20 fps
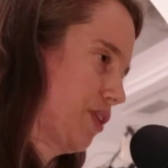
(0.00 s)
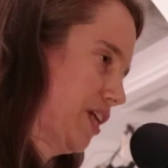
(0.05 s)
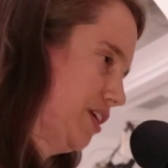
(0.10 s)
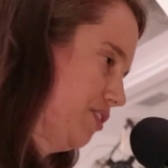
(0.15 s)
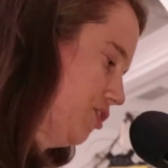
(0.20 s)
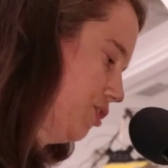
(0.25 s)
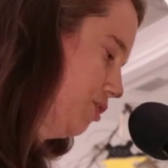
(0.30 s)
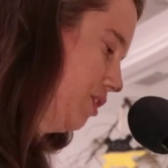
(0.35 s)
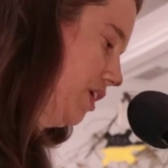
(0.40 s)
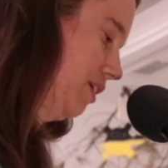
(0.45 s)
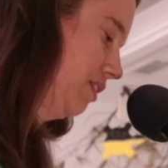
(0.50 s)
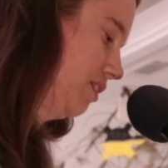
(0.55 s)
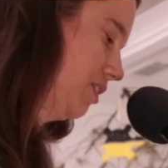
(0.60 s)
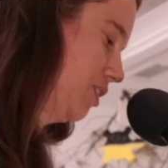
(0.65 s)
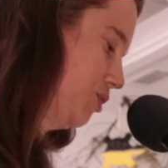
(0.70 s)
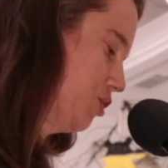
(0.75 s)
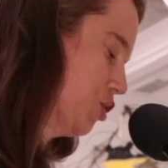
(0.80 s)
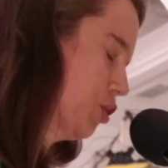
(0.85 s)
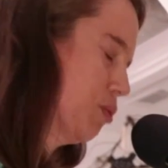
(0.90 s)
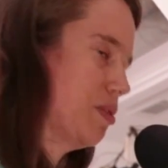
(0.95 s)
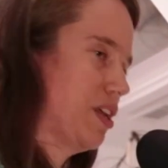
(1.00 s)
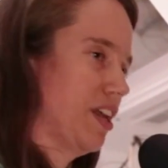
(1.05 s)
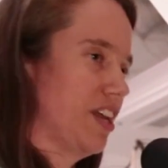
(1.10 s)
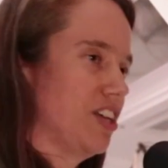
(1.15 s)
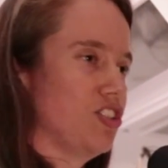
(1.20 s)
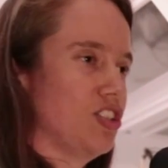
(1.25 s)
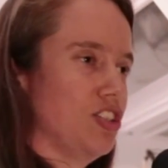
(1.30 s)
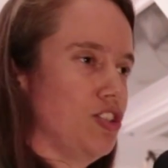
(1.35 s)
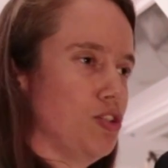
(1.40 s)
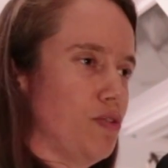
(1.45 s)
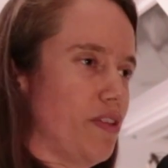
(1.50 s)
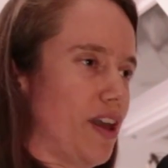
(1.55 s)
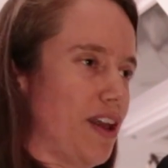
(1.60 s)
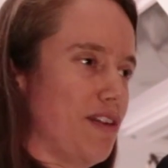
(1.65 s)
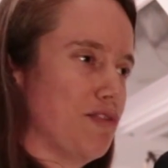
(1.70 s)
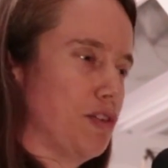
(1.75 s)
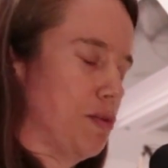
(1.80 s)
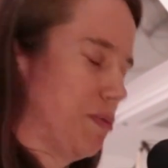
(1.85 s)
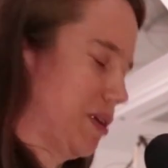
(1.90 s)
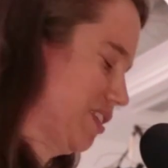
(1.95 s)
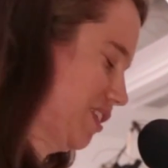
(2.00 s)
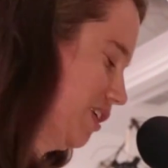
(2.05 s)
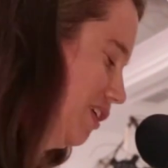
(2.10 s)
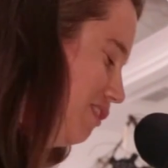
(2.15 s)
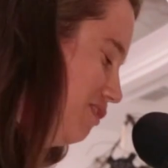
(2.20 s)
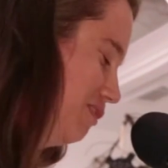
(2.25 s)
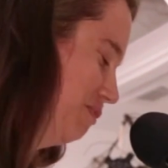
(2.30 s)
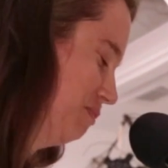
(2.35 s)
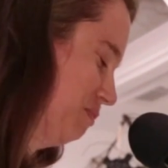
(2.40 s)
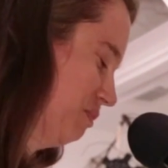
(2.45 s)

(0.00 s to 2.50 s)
grade student who told me I should do that for myself.